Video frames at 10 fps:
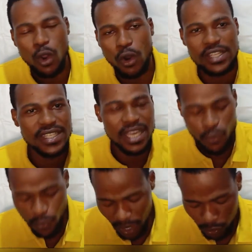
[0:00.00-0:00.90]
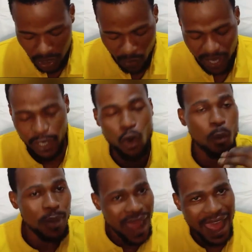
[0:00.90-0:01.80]
on tier kunyasuna way and
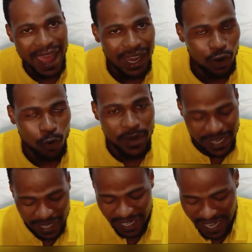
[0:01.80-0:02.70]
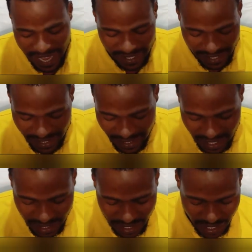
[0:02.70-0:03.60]
or bar or be yet the
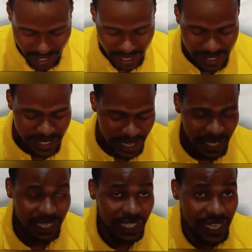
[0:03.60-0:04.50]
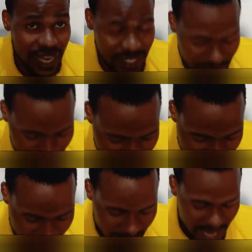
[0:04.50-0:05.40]
SNC. In Tiaka Kennedy
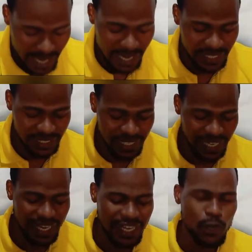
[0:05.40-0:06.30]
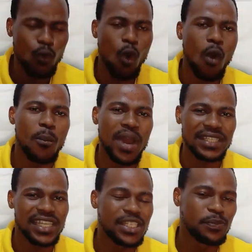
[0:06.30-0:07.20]
assembly, not just a Kennedy war
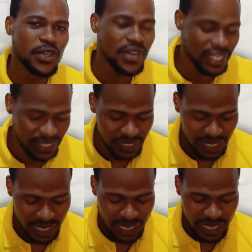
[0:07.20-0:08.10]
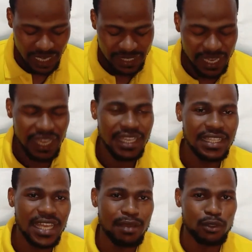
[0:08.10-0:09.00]
much experience. Say
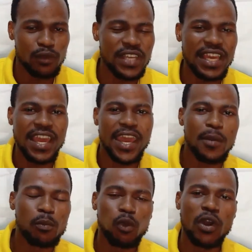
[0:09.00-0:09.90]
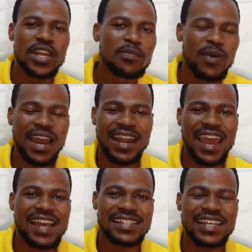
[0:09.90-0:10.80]
in terms of say you employ nipa
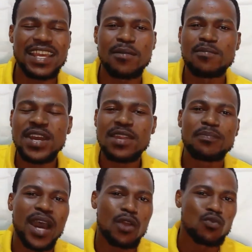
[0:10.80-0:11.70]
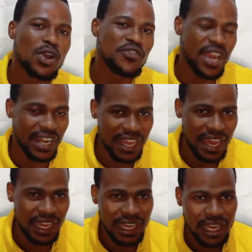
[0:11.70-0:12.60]
na say you make nipa no aduane
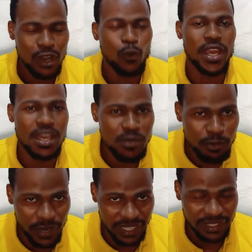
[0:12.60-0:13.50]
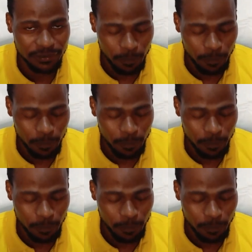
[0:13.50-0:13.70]
a why you be pain